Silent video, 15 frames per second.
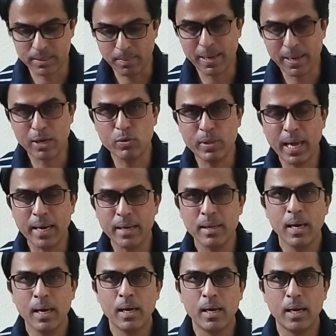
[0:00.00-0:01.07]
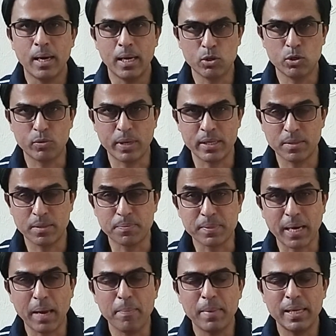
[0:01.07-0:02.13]
similar to that, you can
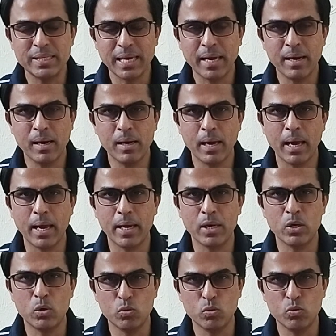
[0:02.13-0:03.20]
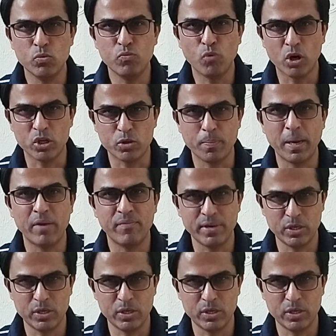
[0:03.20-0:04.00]
subscribe my channel and do watch my